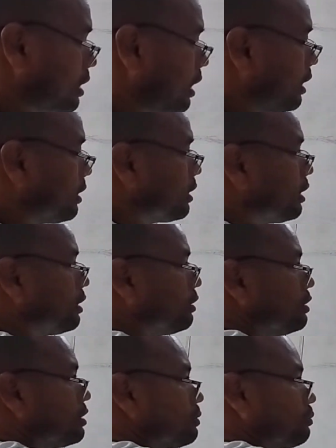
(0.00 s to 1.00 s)
I
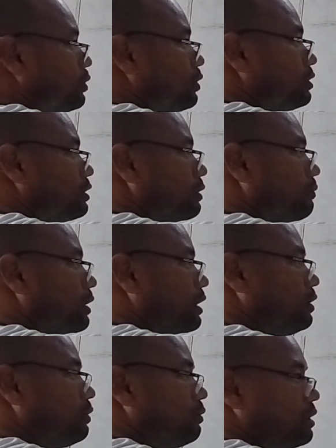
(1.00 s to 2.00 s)
write this protium.
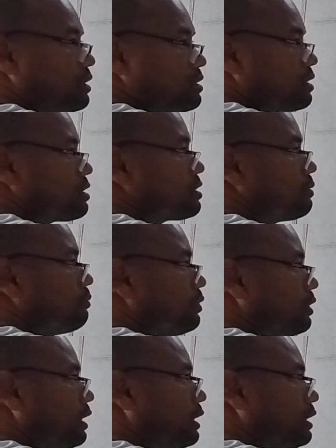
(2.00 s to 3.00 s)
What is the
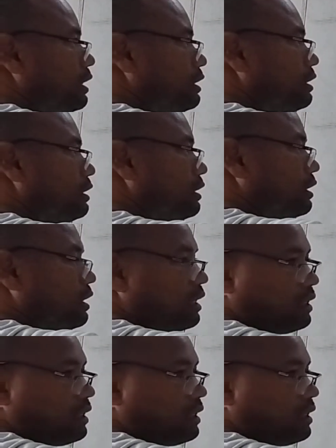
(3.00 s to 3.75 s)
symbol I write here?